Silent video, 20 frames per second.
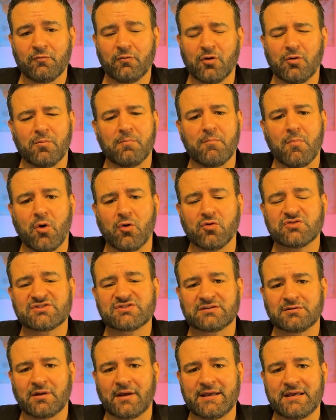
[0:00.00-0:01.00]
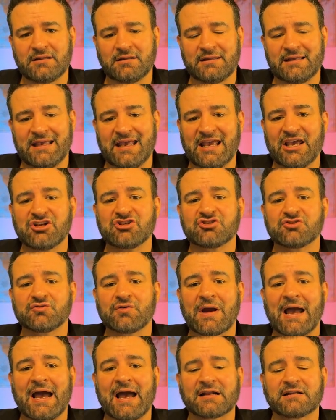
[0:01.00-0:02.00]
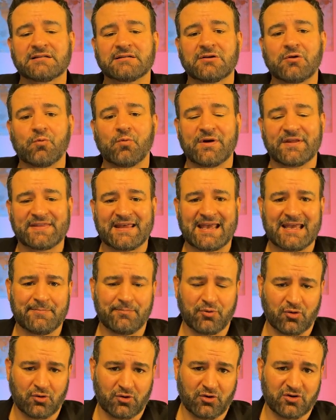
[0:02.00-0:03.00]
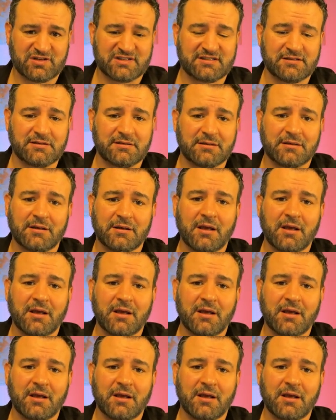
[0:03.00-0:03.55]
will most likely interact with a person